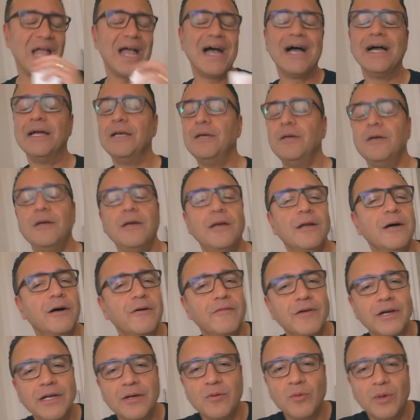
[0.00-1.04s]
I
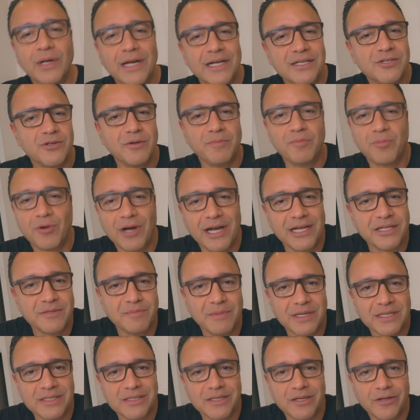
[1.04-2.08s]
love it when I surprise
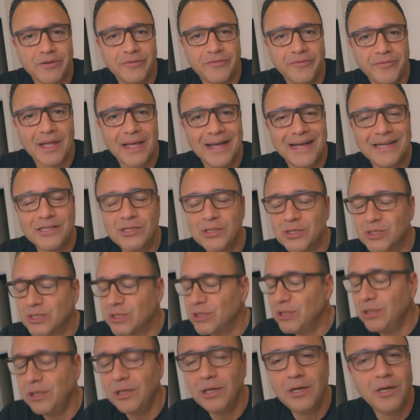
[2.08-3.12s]
myself. I
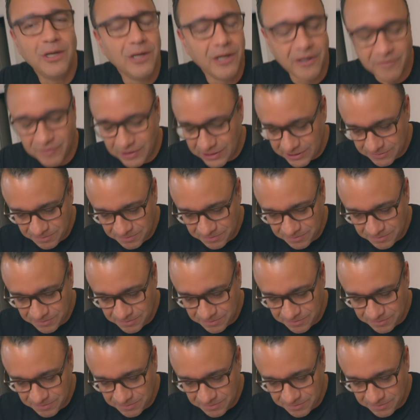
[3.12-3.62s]
just love it.